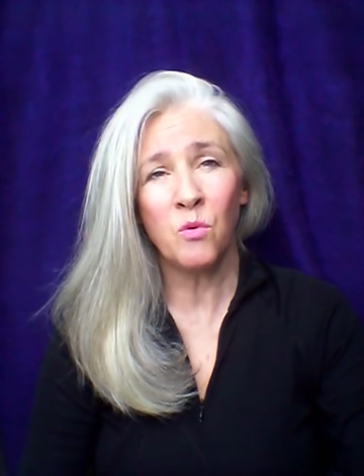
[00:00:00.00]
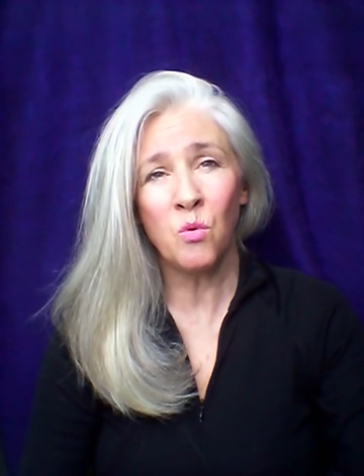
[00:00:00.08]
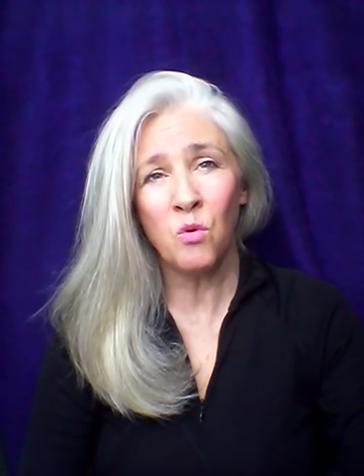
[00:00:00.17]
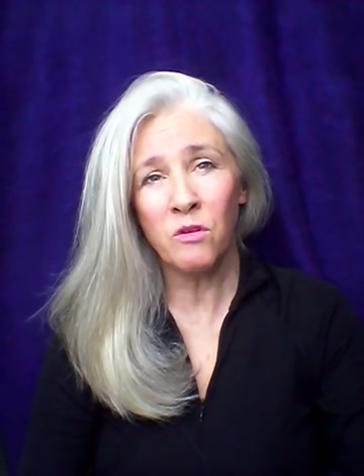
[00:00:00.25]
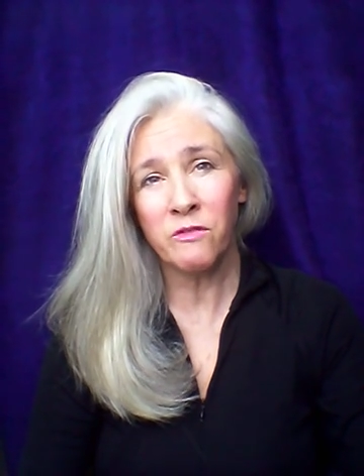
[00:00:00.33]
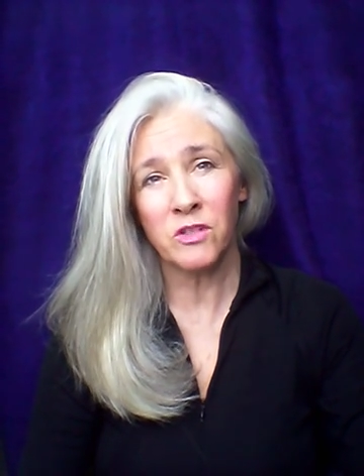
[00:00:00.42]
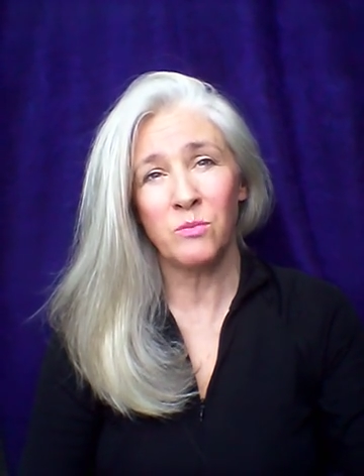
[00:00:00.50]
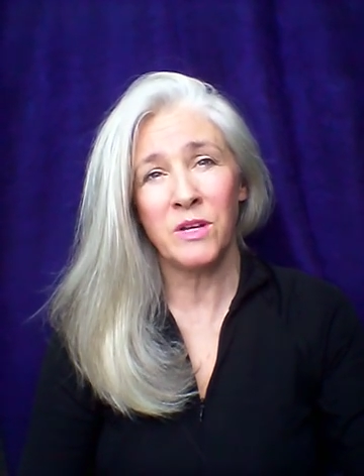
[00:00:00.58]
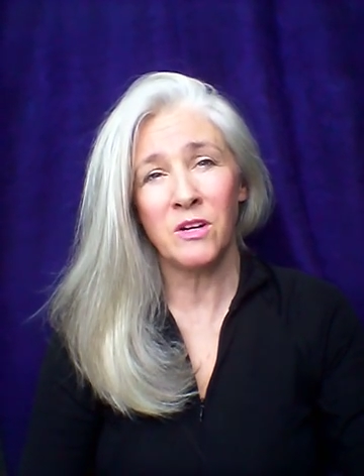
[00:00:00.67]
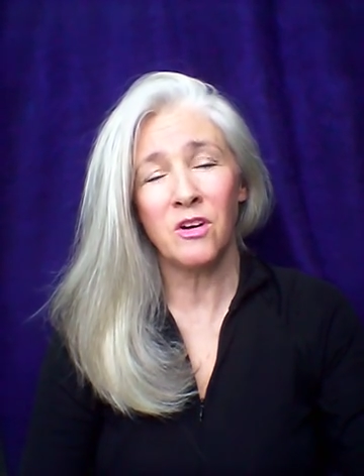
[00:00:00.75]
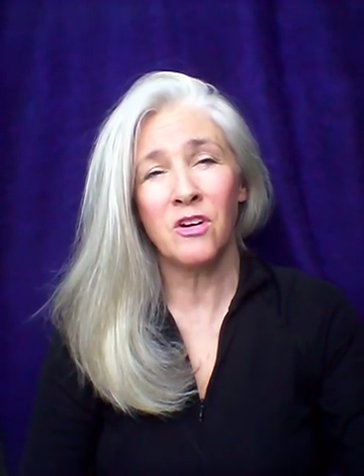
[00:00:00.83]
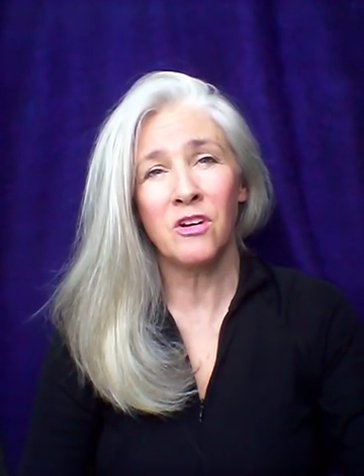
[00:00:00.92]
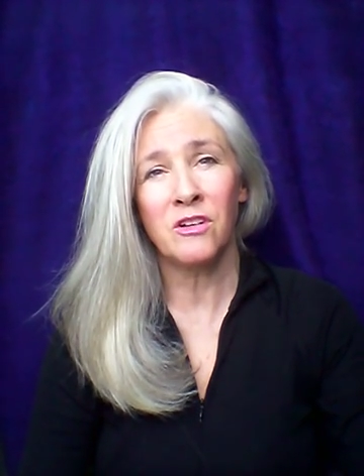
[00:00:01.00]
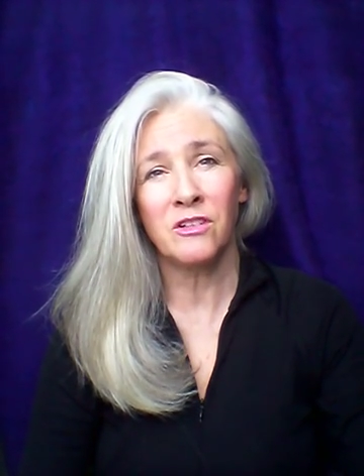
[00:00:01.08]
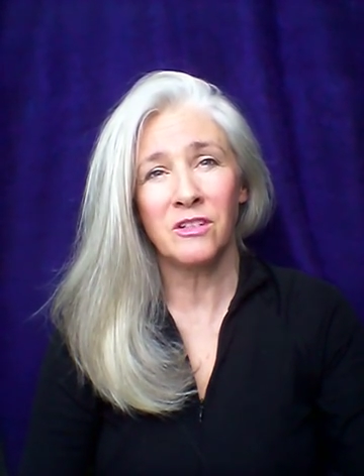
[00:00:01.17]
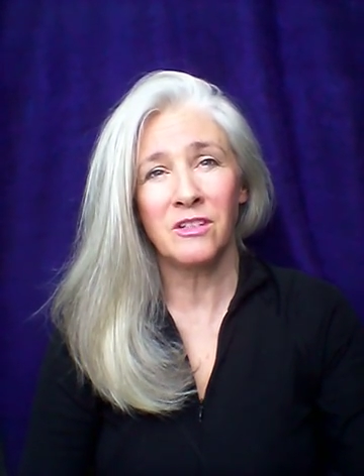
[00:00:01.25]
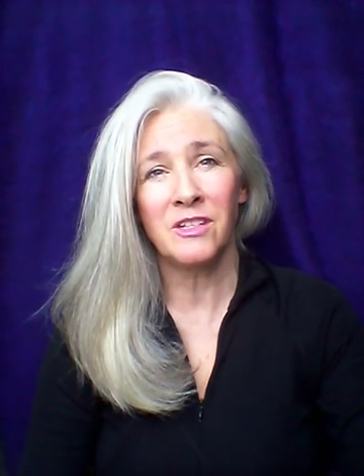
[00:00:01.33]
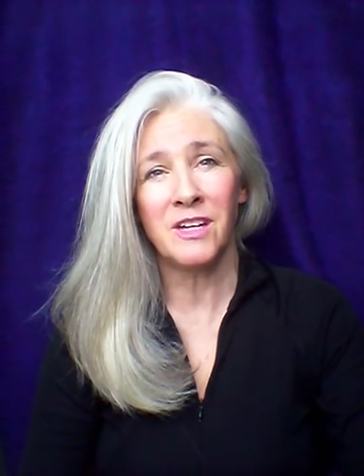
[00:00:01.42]
all of us been
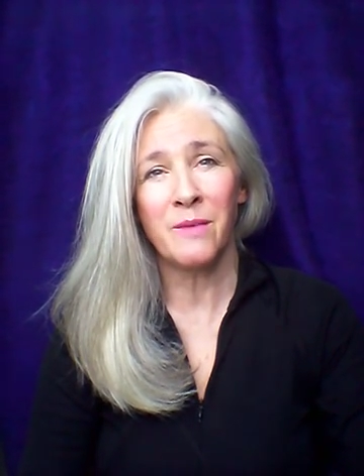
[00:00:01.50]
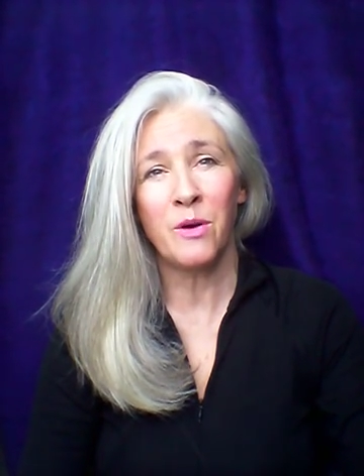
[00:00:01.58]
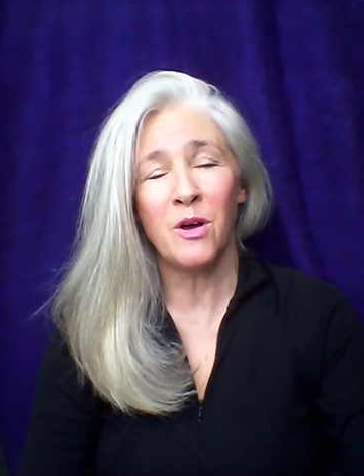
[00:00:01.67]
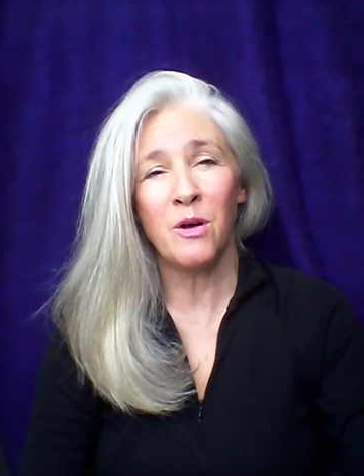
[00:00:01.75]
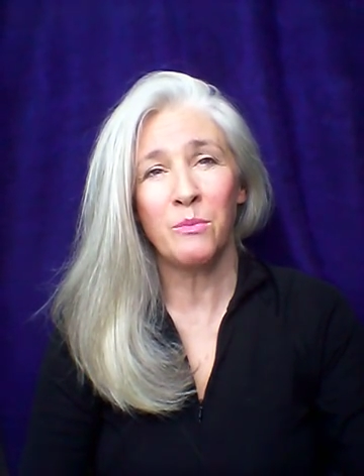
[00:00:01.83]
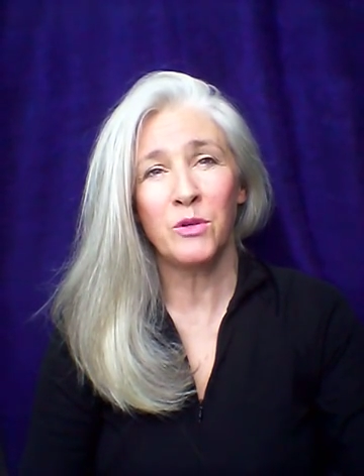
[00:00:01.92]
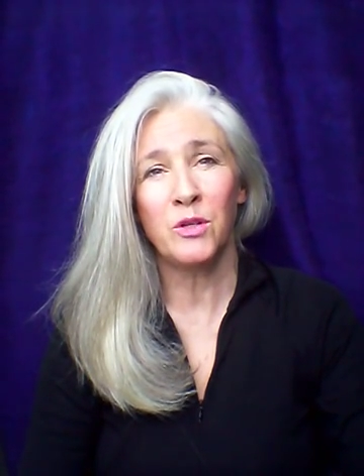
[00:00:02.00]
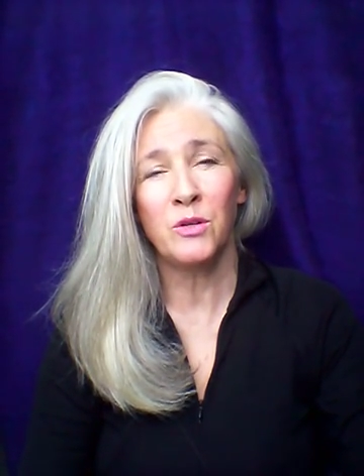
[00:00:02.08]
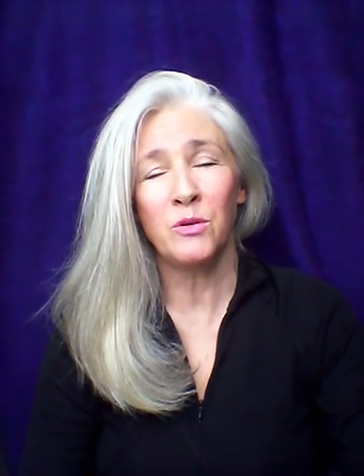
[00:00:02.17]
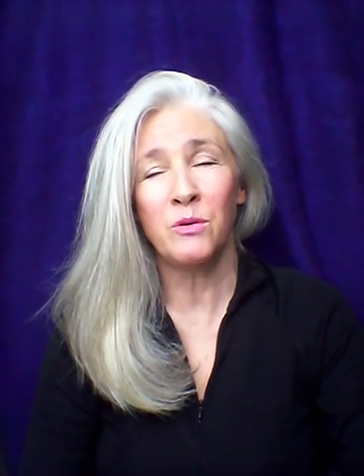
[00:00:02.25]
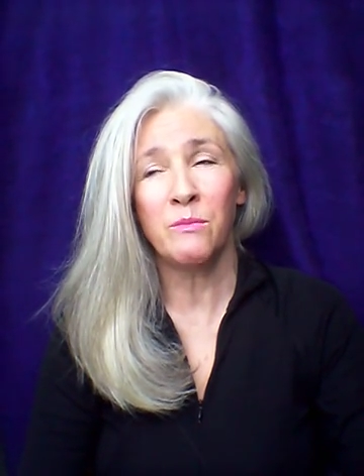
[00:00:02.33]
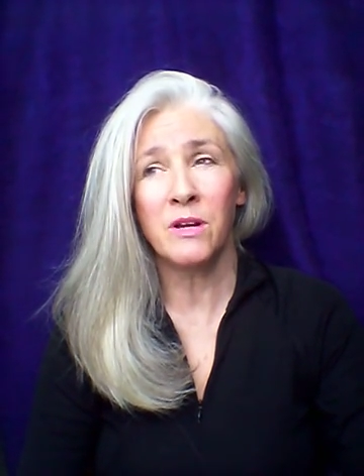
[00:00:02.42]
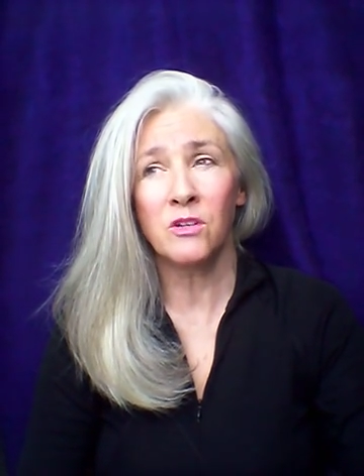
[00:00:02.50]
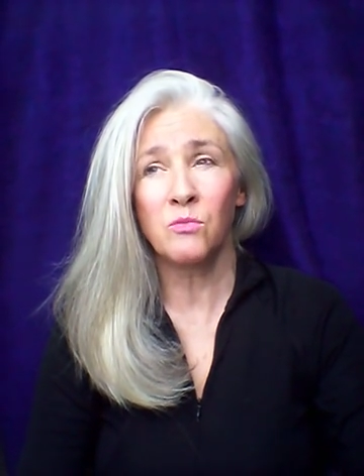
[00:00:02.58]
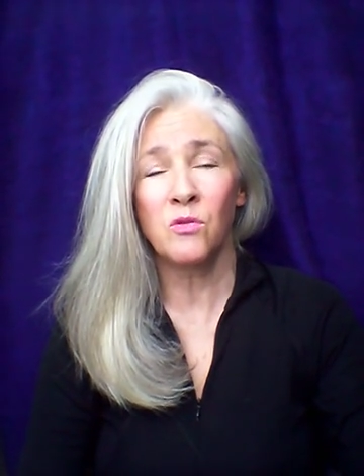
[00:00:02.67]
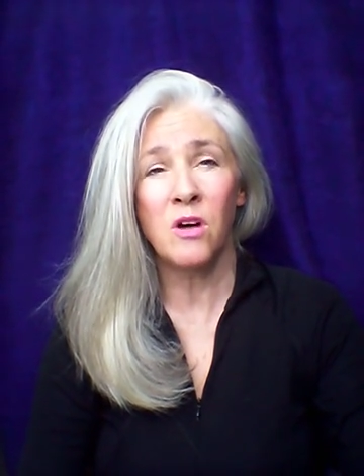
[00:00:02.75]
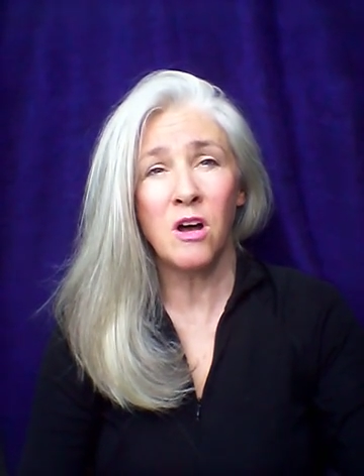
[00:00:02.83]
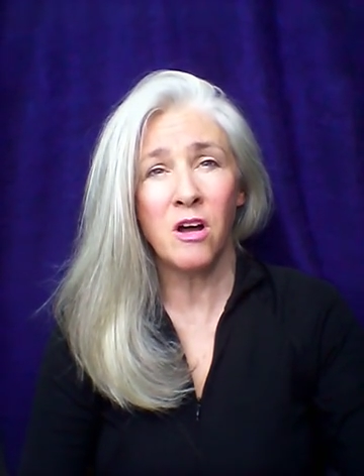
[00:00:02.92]
asked to step up to a much
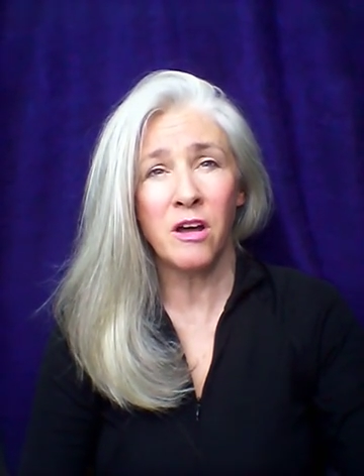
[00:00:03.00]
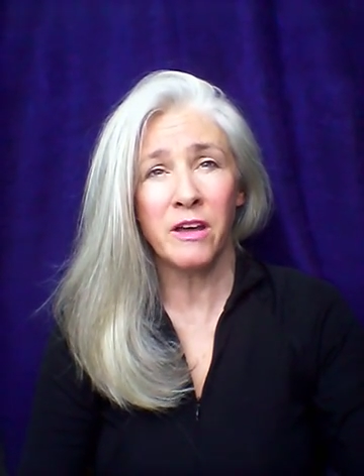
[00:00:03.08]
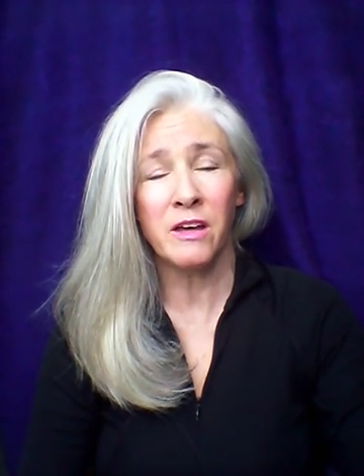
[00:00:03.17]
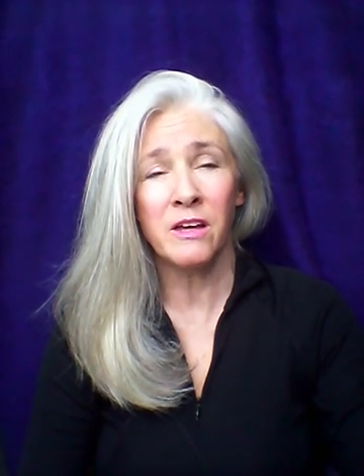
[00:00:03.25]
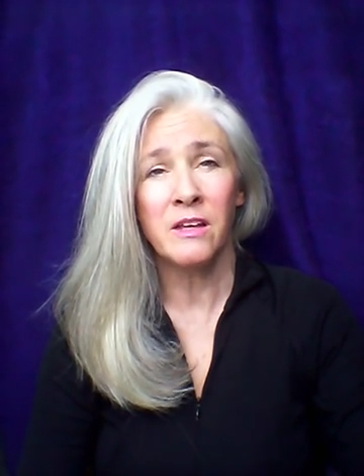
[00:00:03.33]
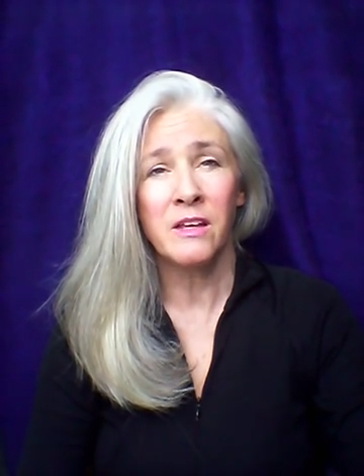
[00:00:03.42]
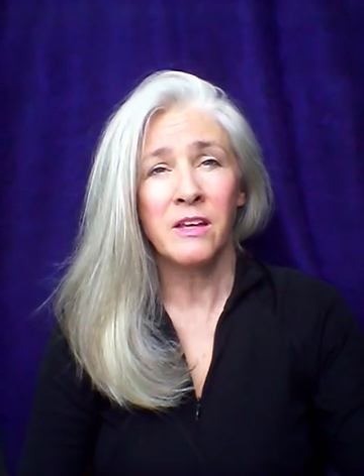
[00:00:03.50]
more higher